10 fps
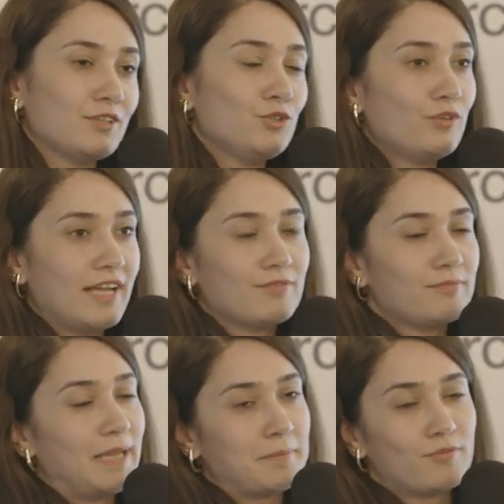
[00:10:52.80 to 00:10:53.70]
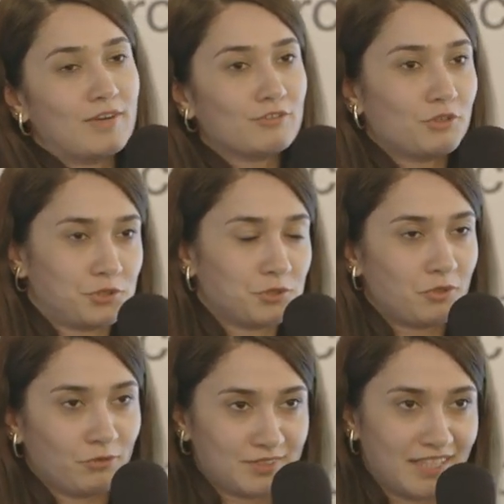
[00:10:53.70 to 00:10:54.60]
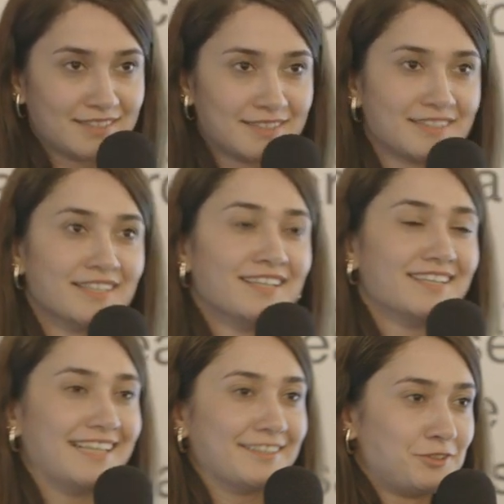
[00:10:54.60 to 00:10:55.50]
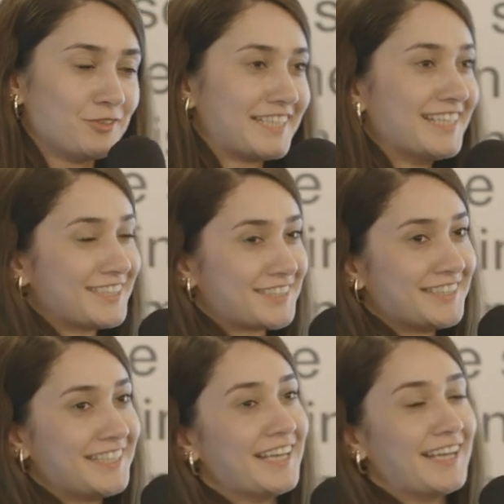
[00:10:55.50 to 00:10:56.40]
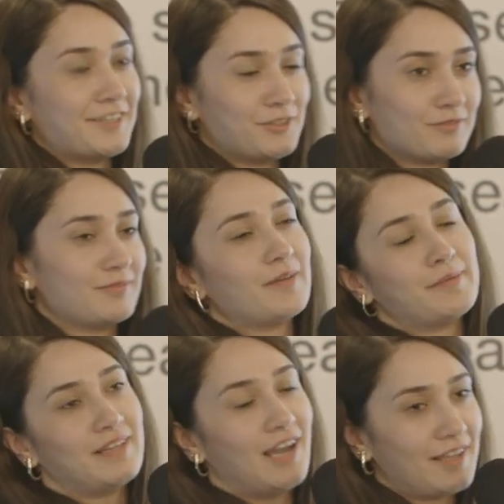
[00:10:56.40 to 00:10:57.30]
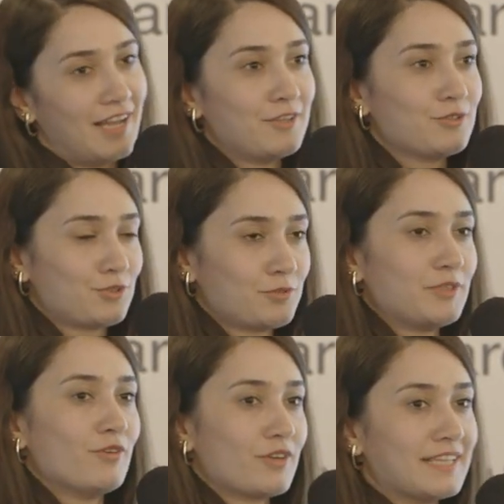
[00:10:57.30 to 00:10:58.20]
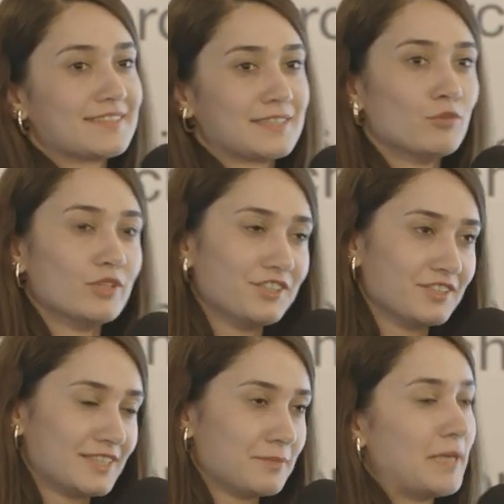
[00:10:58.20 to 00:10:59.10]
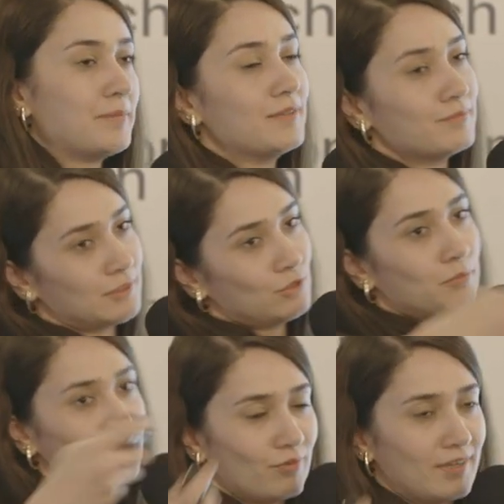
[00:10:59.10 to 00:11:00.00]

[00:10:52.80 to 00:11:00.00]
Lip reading: you have maybe one or two contacts that you can actually, I used to be working at small agencies, maybe in global